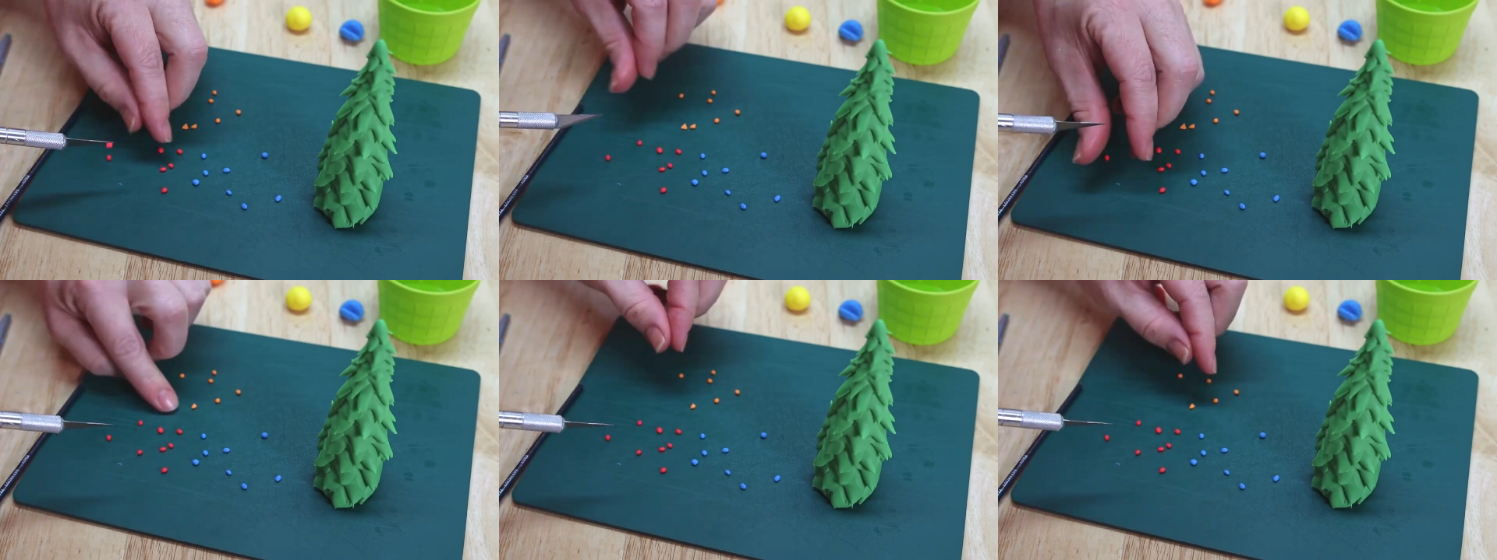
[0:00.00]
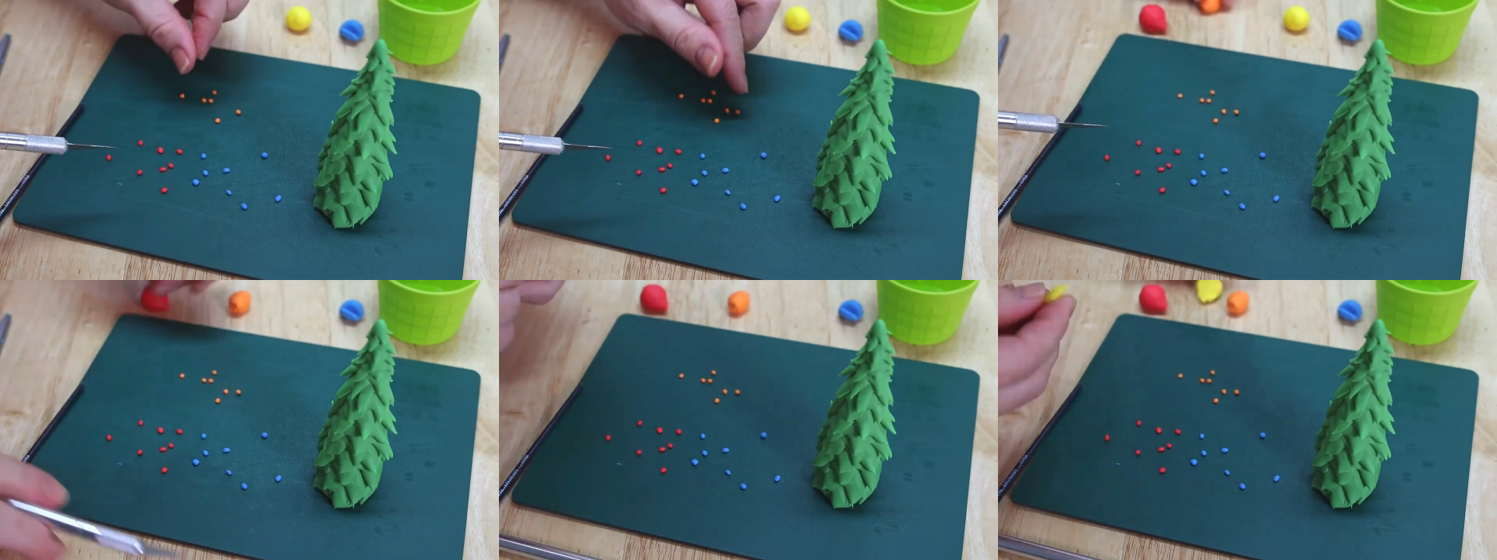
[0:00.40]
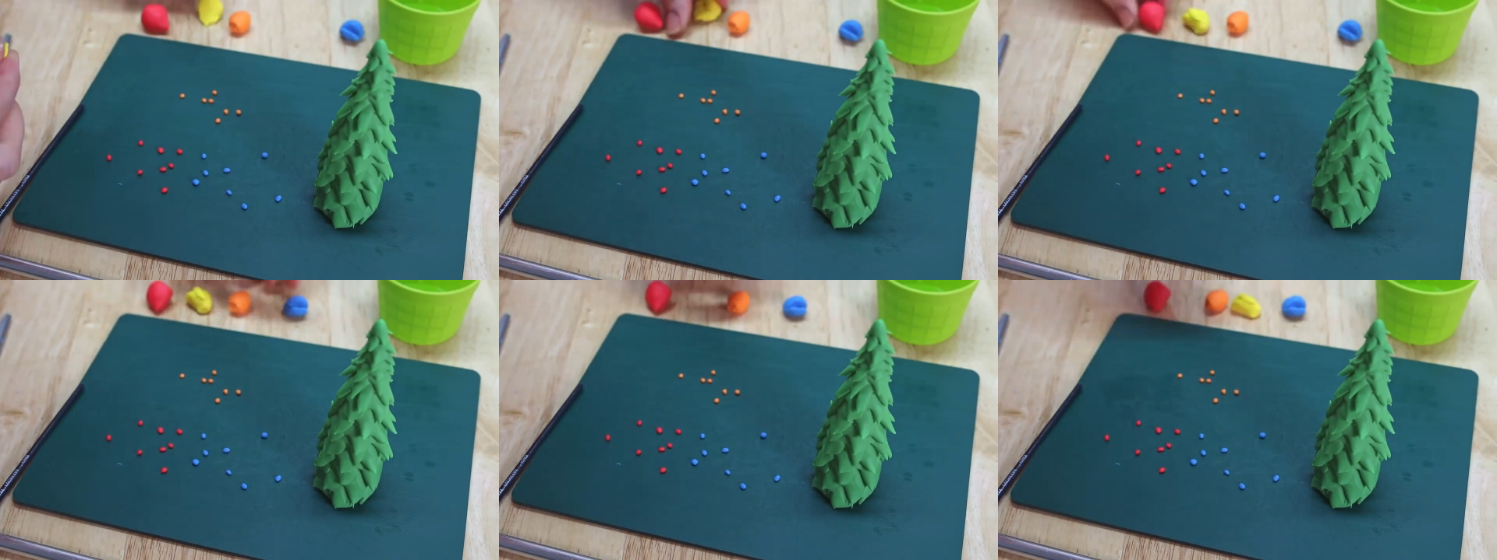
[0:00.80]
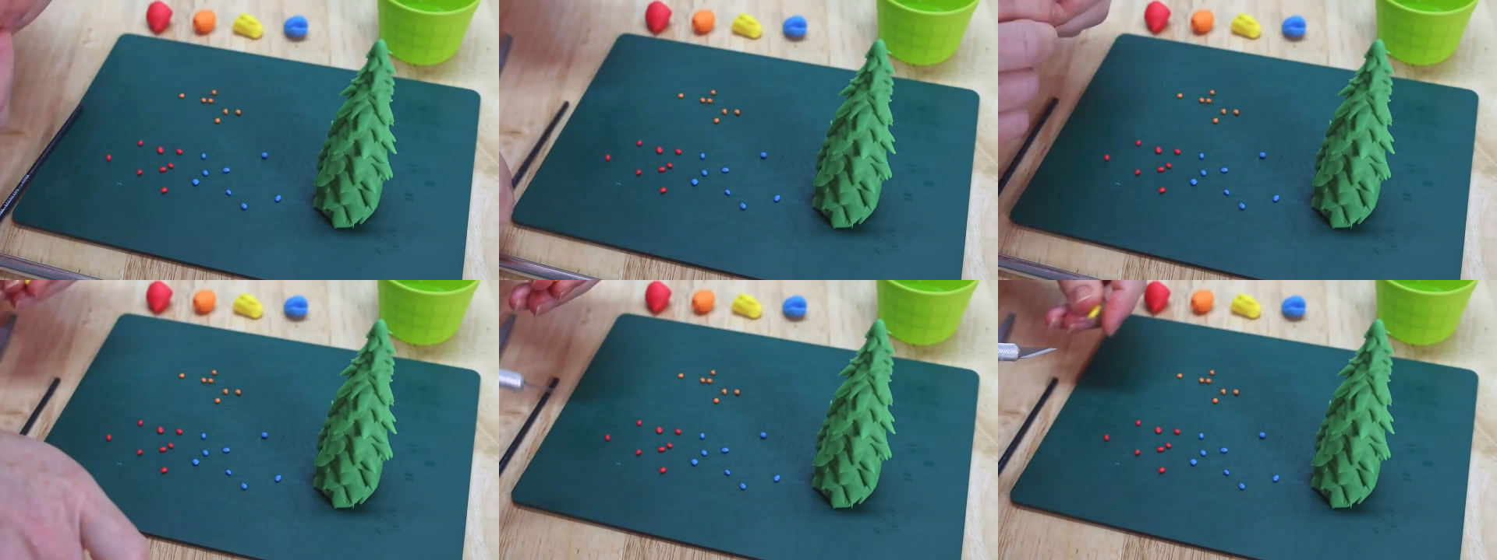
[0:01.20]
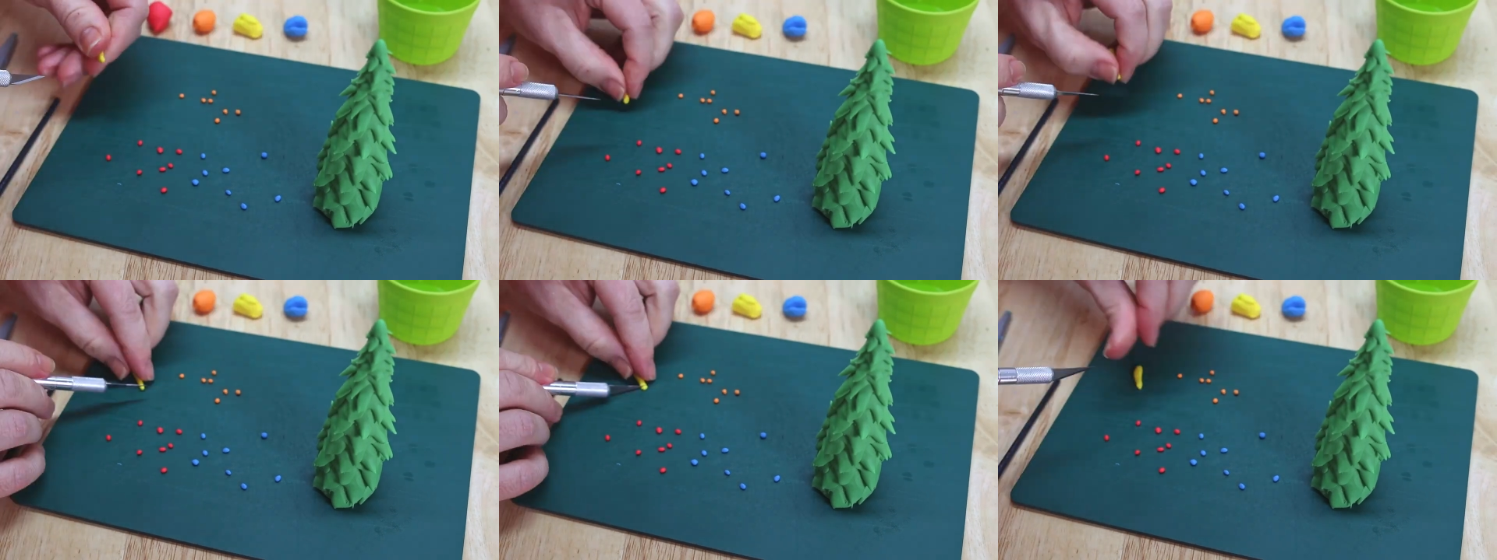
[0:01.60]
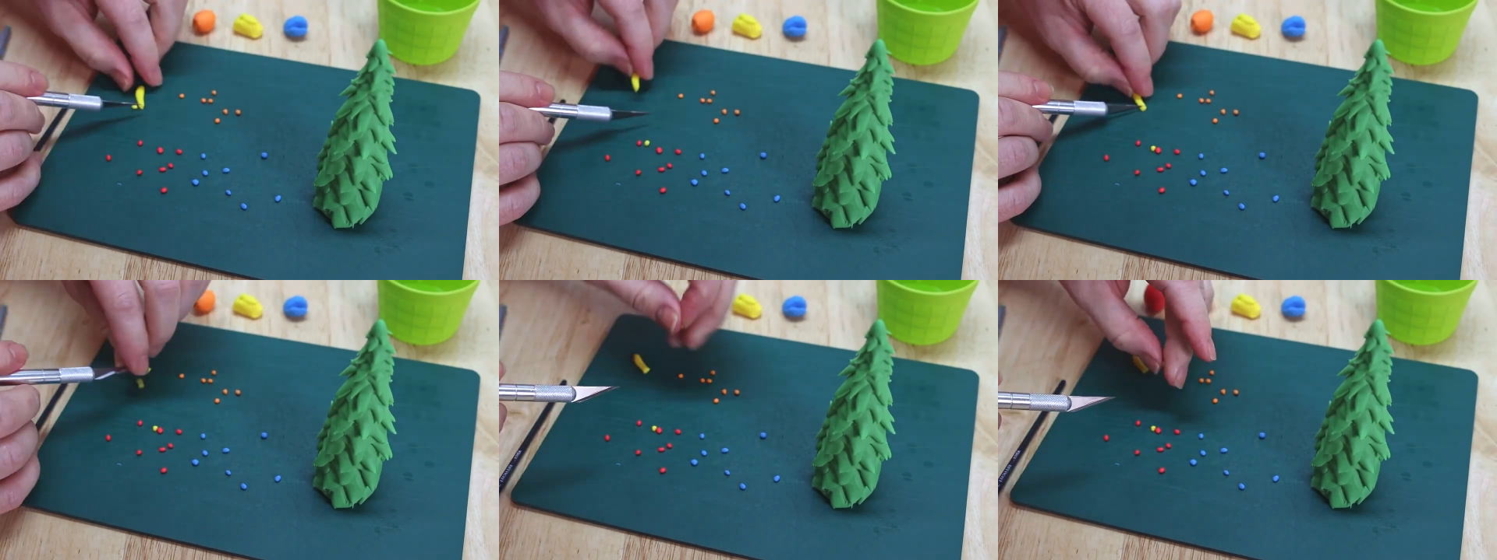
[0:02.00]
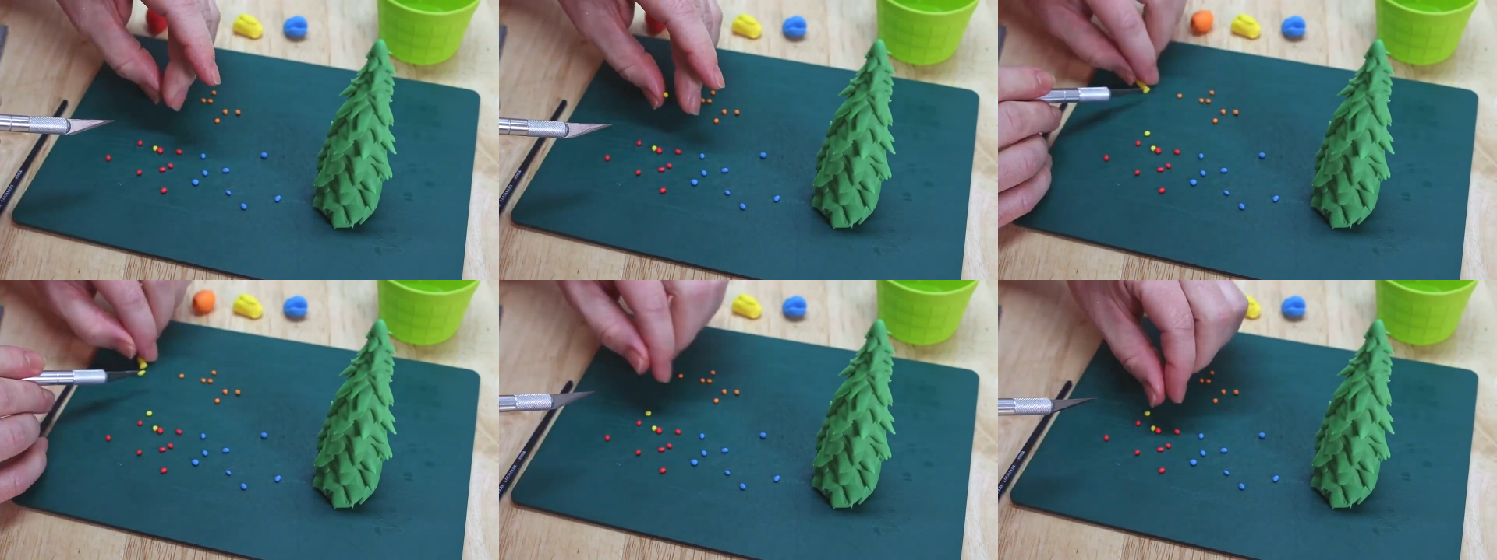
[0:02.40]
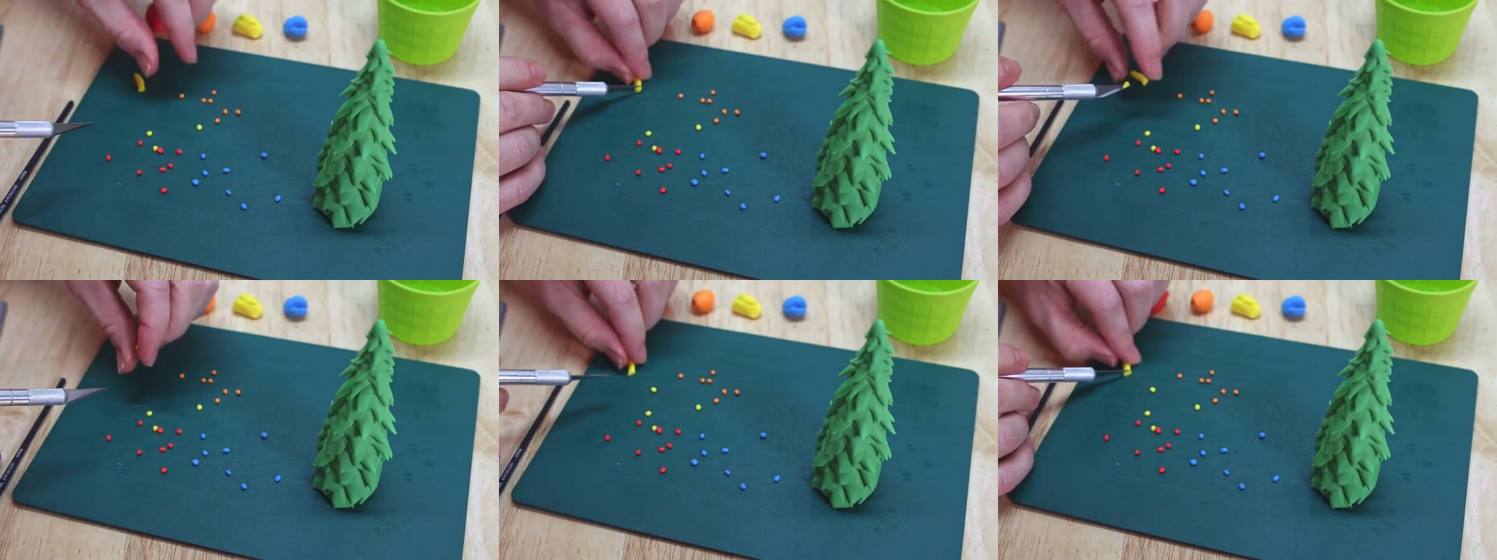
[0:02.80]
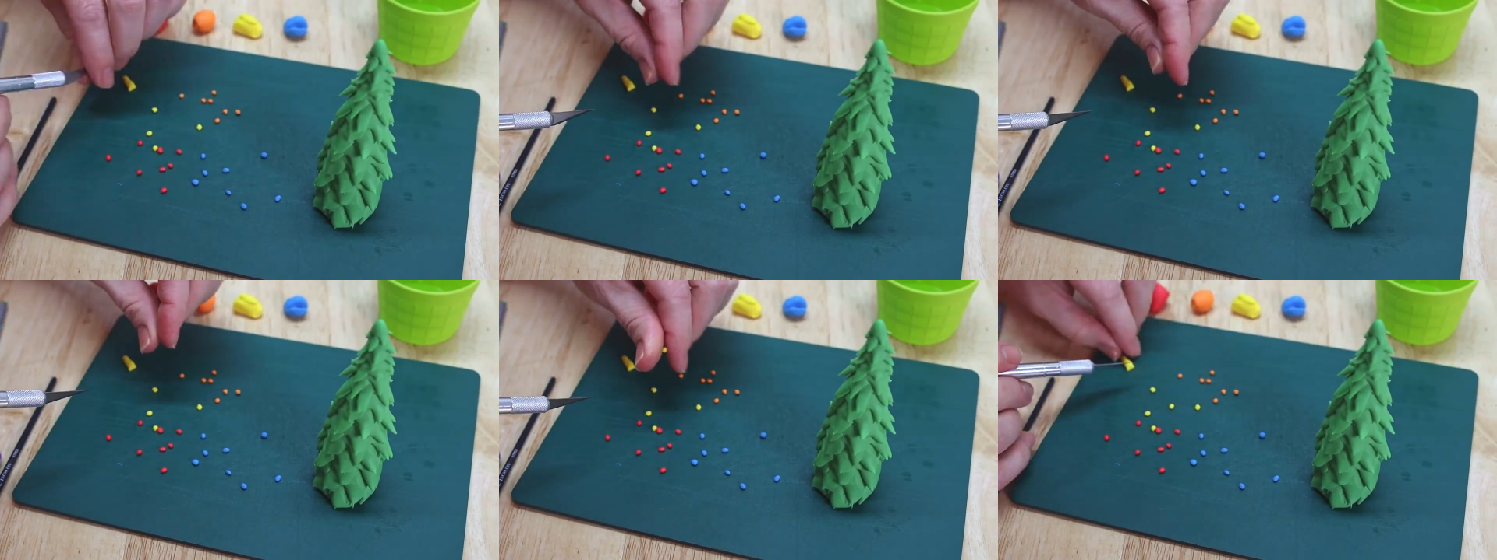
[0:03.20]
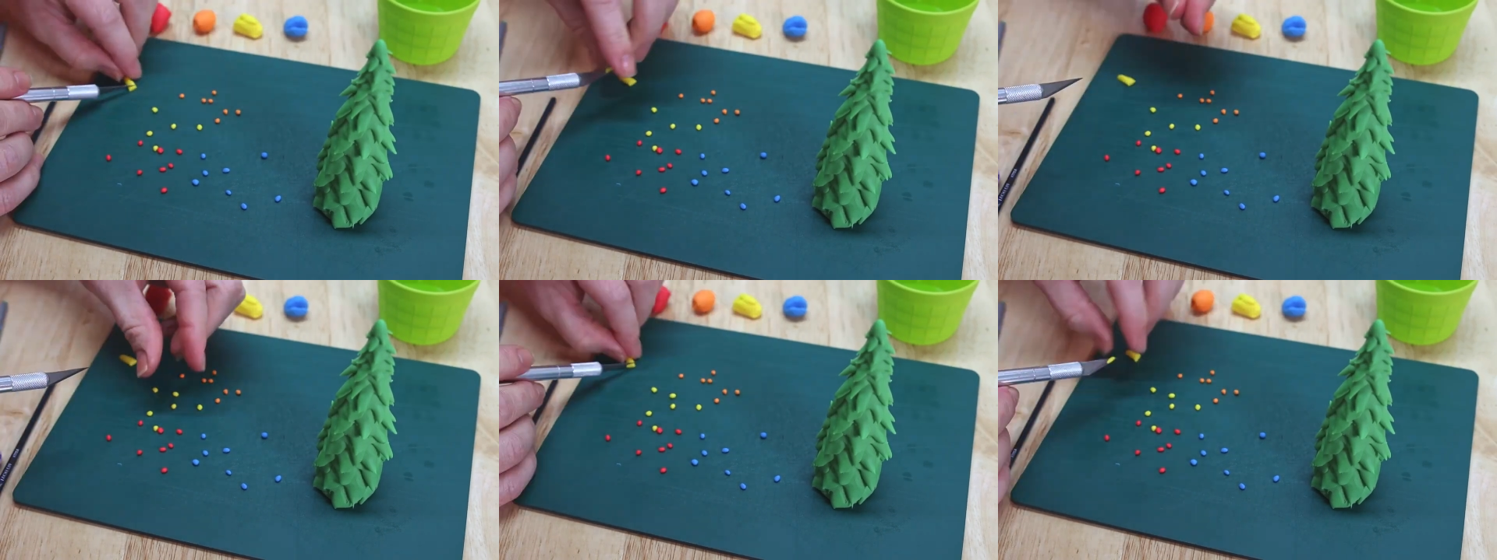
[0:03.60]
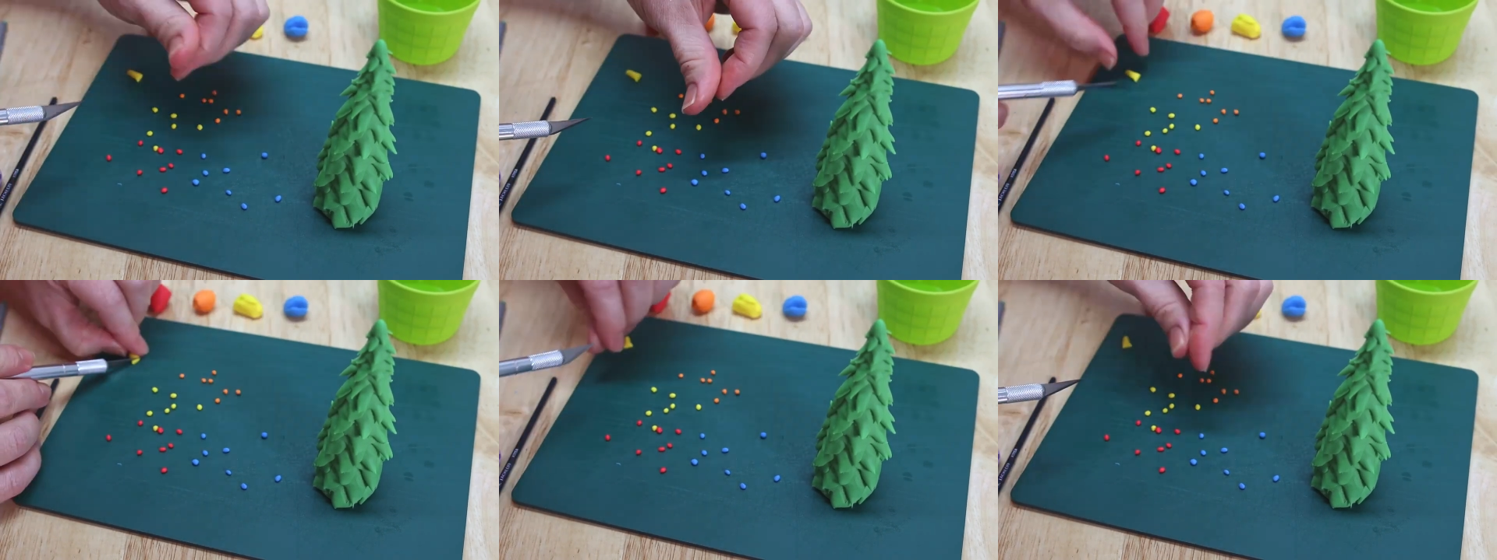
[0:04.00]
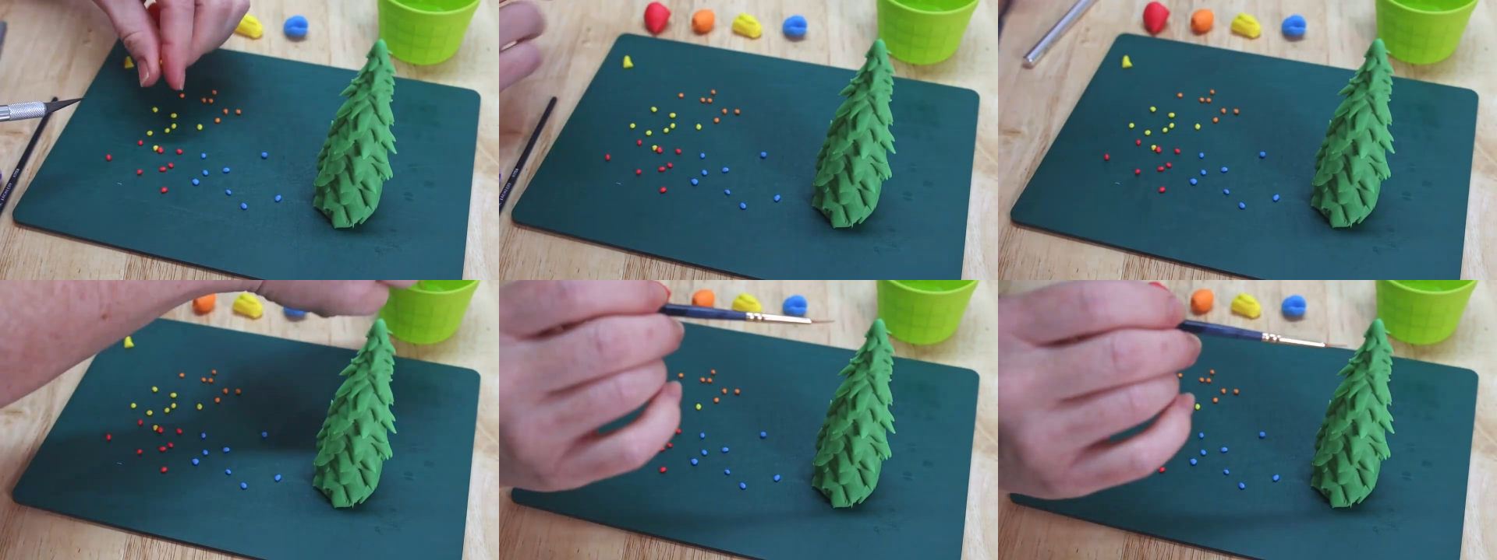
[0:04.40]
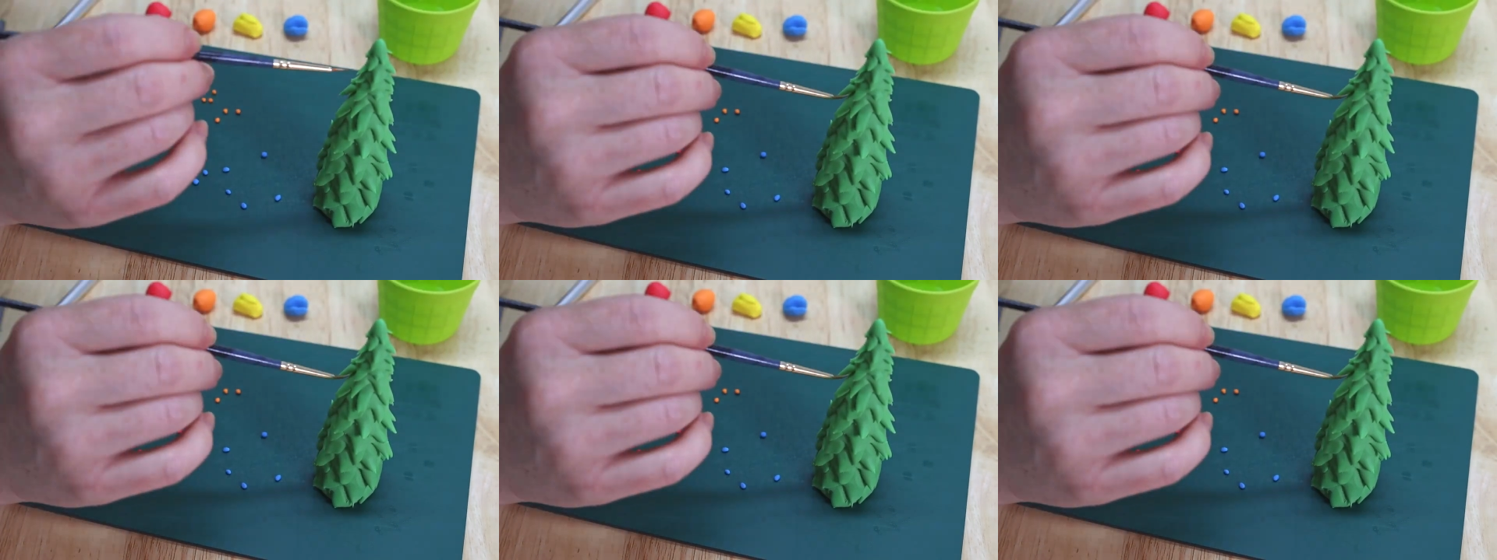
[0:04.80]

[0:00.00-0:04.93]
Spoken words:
Nobody's mouth can be seen.